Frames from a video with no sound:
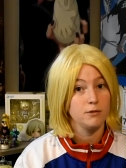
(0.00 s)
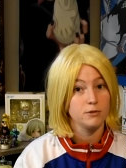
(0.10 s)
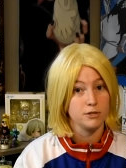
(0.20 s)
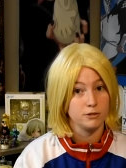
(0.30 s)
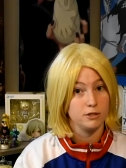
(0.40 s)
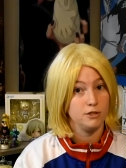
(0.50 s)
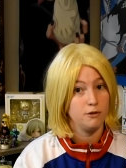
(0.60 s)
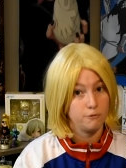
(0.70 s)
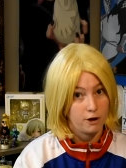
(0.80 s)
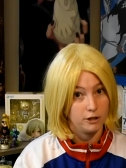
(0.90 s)
result in you
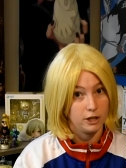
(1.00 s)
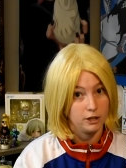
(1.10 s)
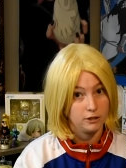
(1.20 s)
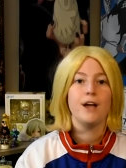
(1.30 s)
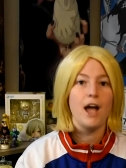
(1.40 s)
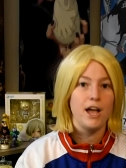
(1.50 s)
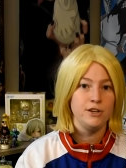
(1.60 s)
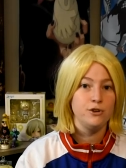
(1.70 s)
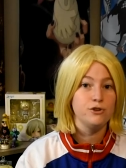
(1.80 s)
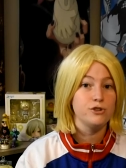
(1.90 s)
falling, and
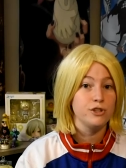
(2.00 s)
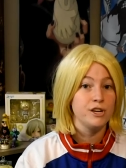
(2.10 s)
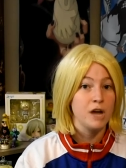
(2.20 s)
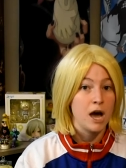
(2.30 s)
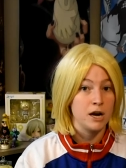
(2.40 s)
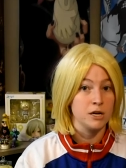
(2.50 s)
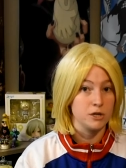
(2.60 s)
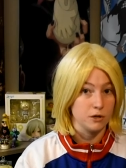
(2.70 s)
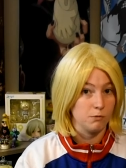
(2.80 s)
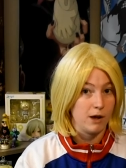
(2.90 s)
usually not in a
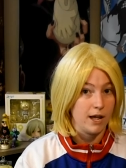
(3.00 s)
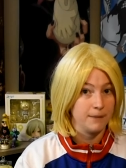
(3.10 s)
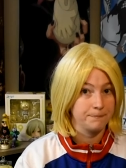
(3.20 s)
good way.